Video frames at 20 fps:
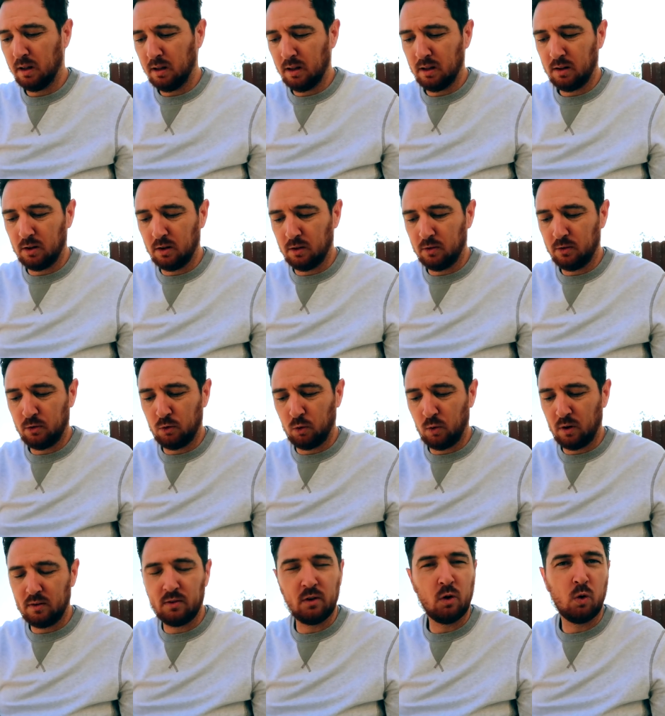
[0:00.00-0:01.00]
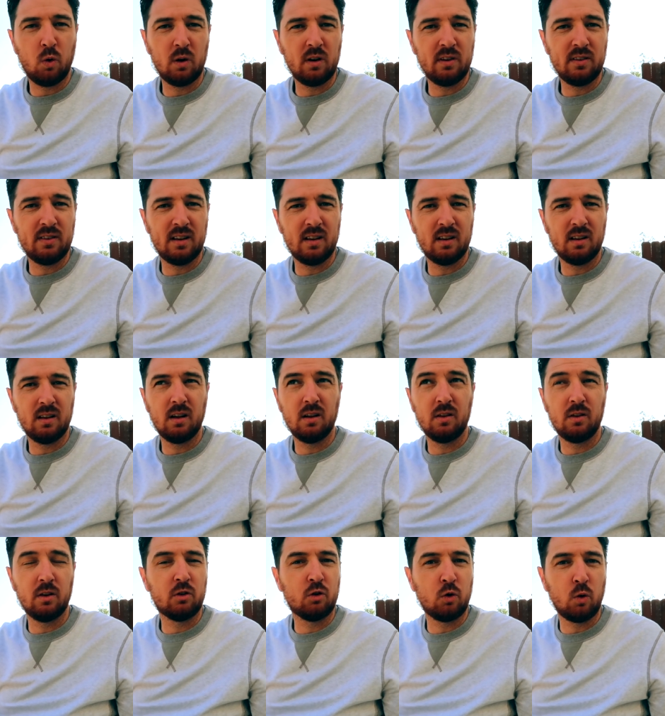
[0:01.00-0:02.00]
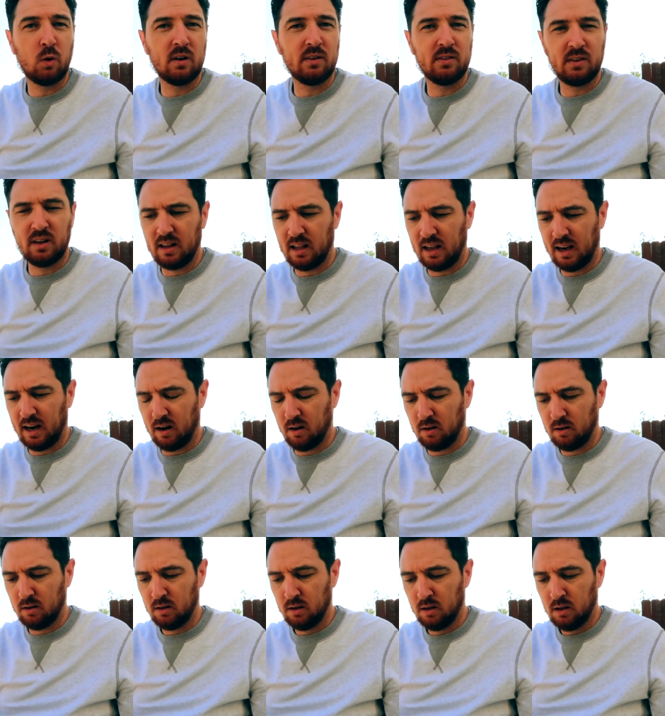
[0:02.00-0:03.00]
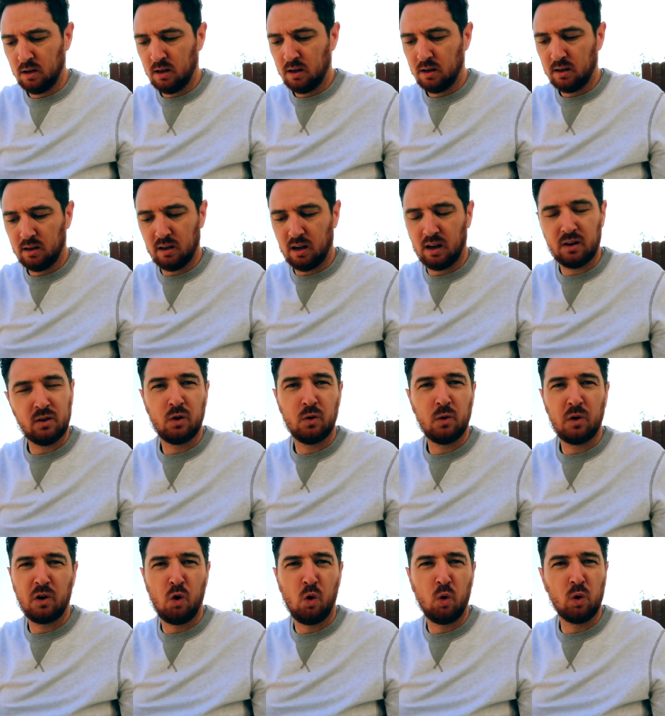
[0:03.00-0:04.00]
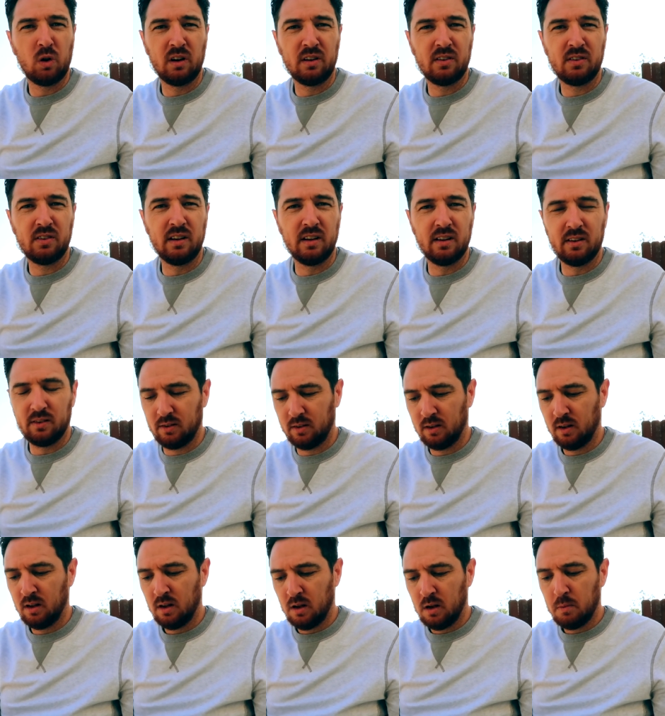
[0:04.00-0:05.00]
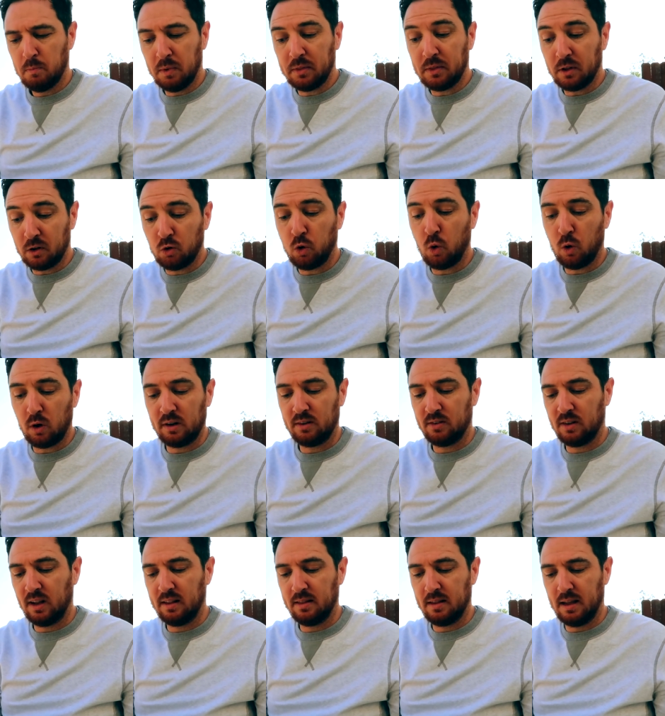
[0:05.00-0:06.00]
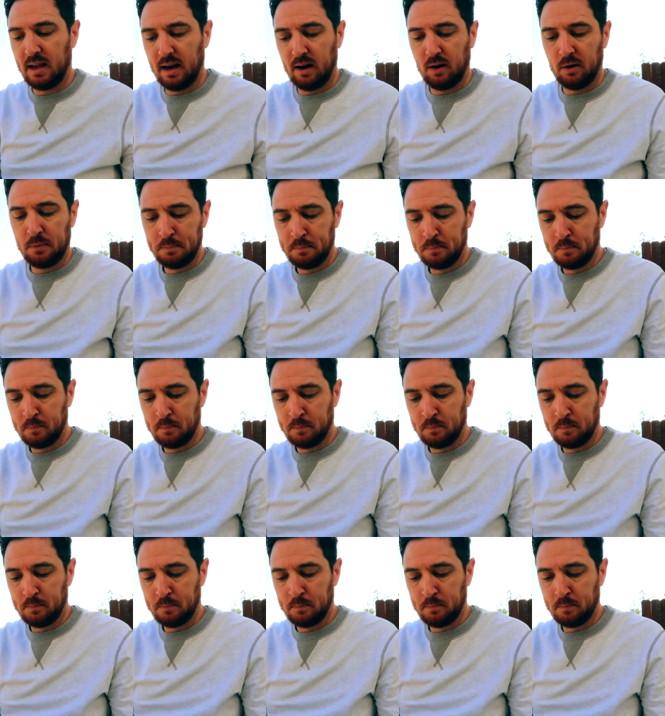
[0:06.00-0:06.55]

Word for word: And that's the story of the tortoise and the hare. I don't know what a hortoise is, but the tortoise and the hare.